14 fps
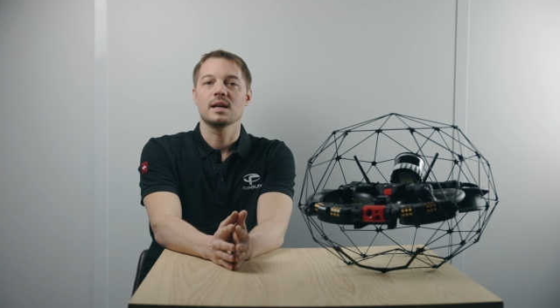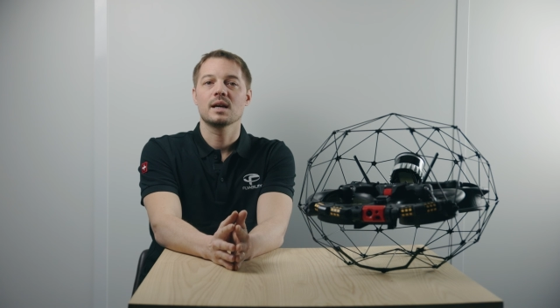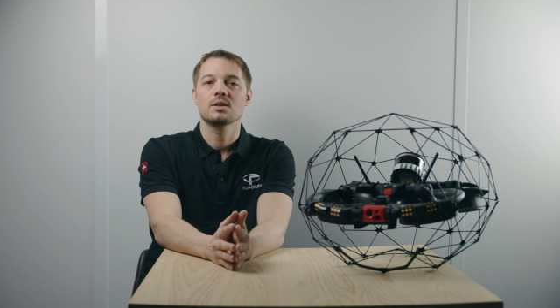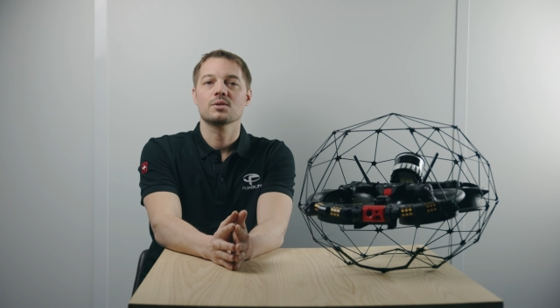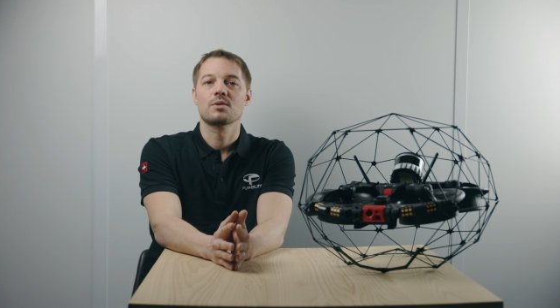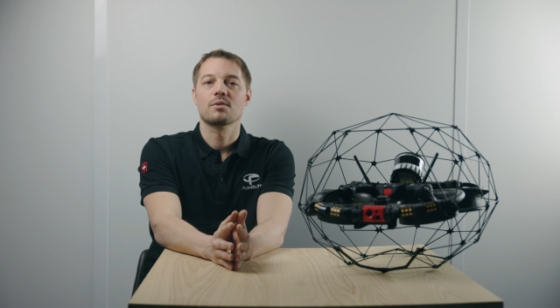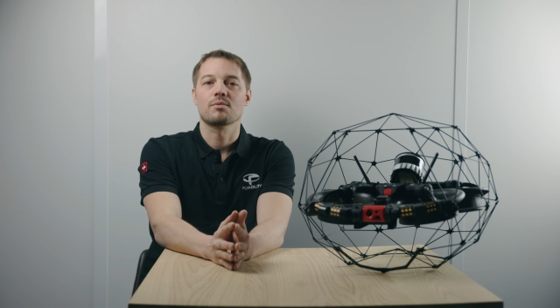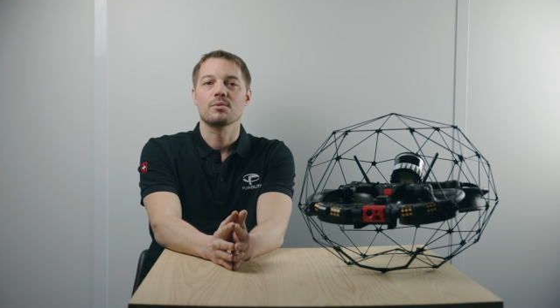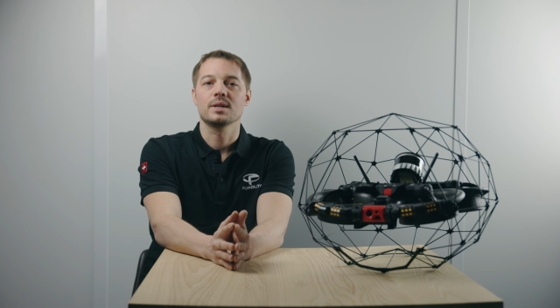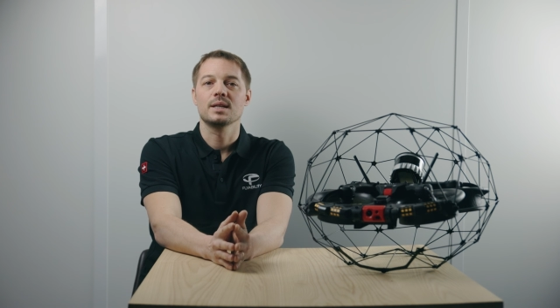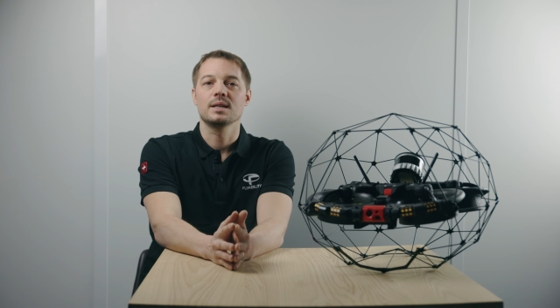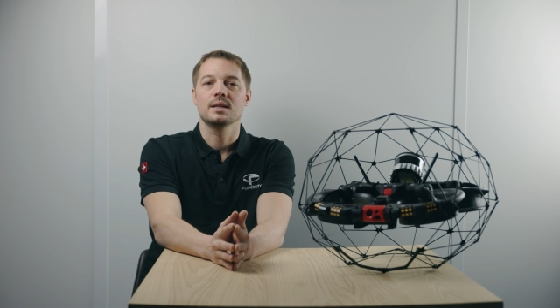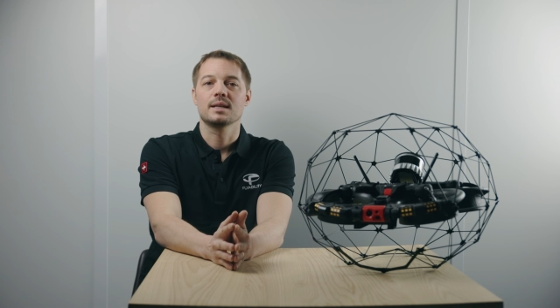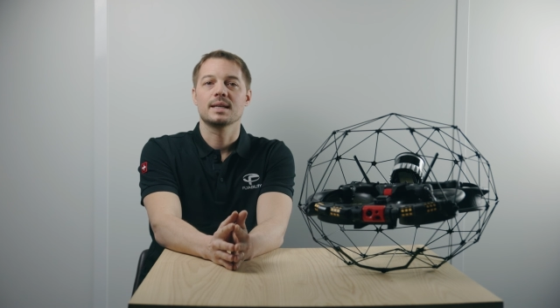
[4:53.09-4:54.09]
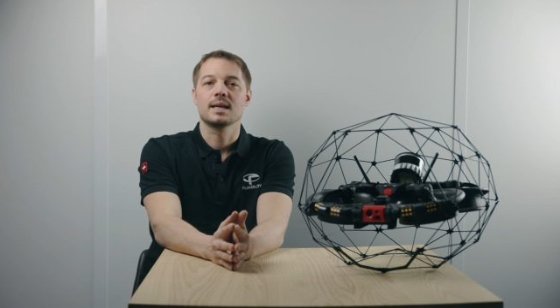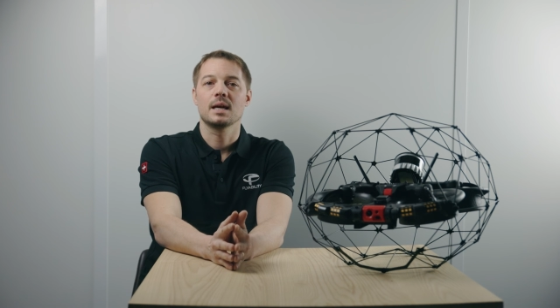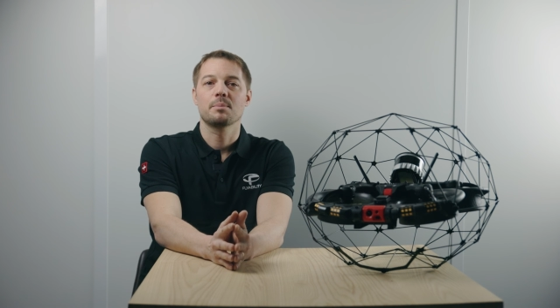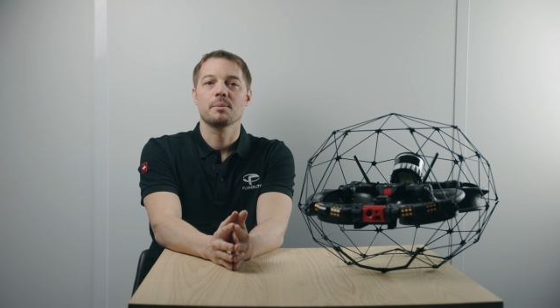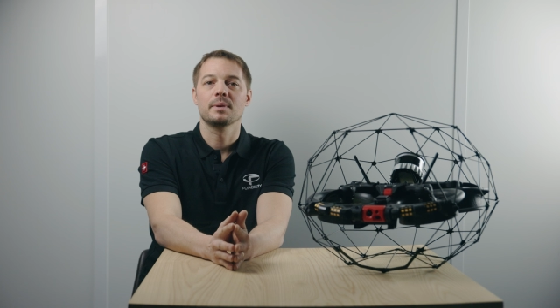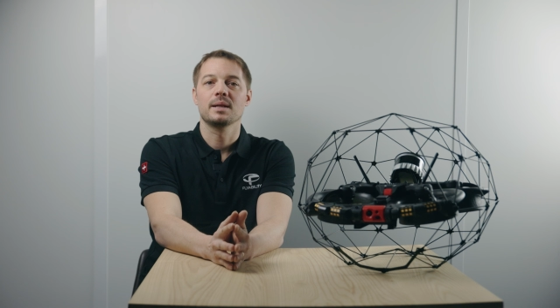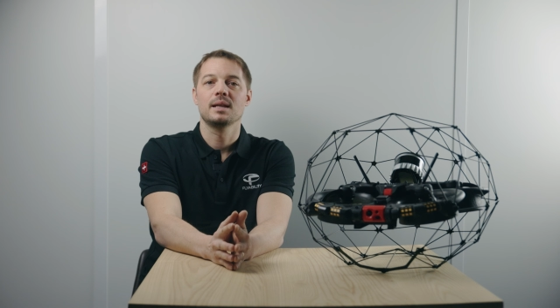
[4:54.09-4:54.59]
Elios 3
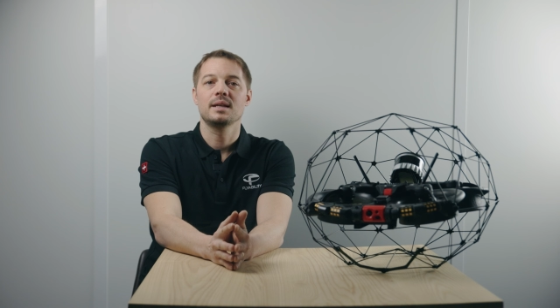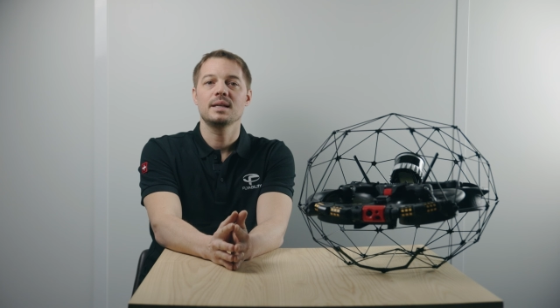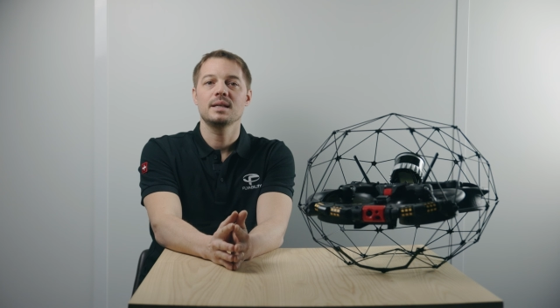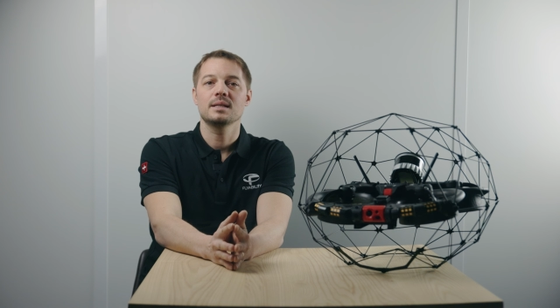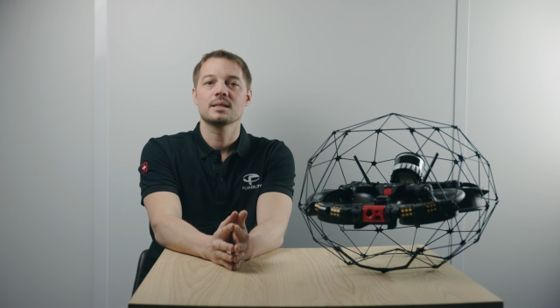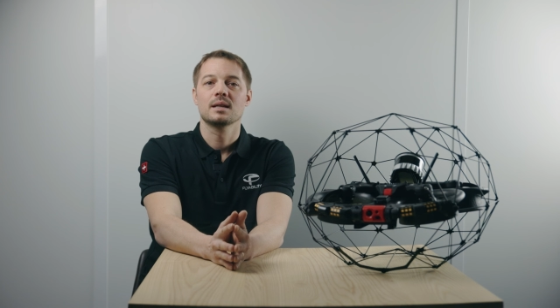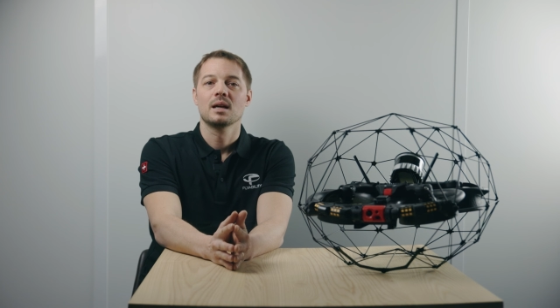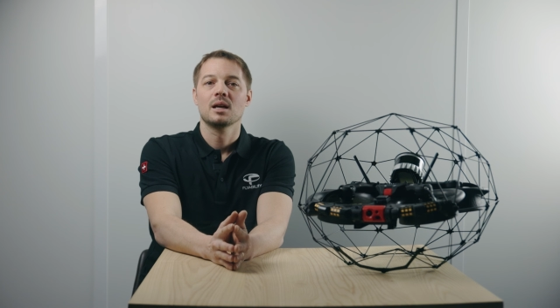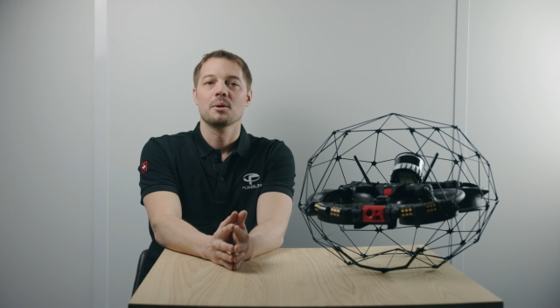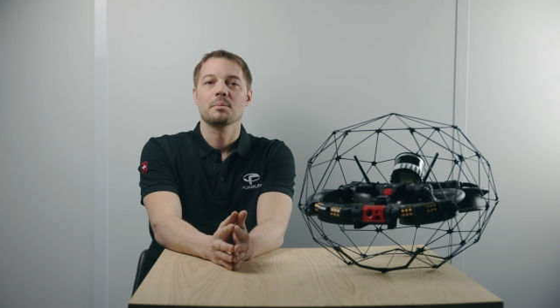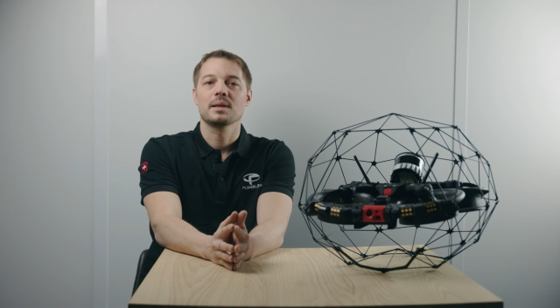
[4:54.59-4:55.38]
capabilities,